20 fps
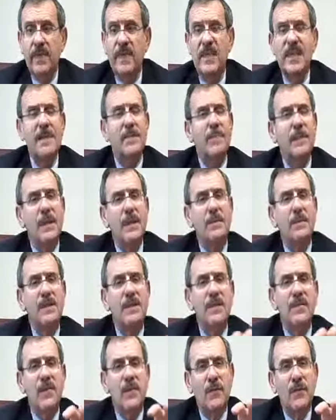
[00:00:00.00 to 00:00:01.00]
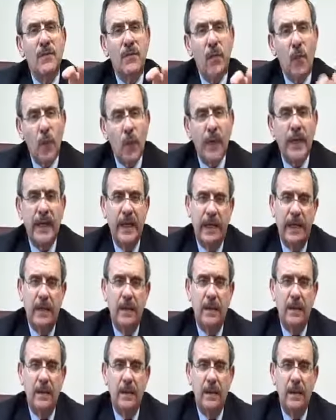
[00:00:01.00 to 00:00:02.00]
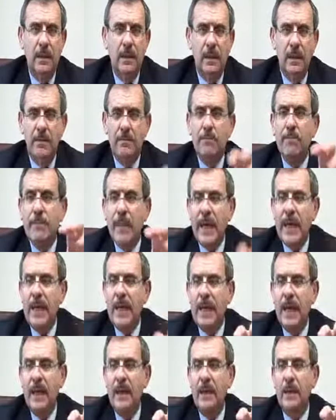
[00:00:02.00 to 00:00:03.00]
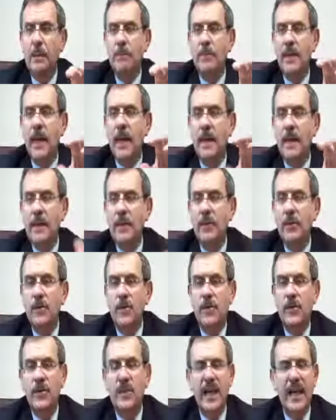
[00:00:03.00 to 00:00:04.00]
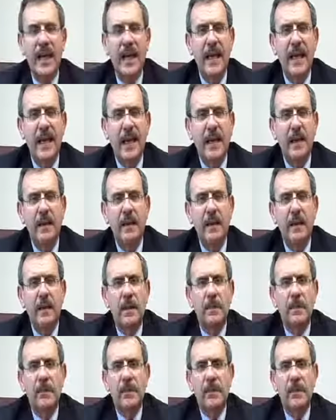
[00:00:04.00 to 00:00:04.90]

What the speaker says: The symptoms of avoiding may help understand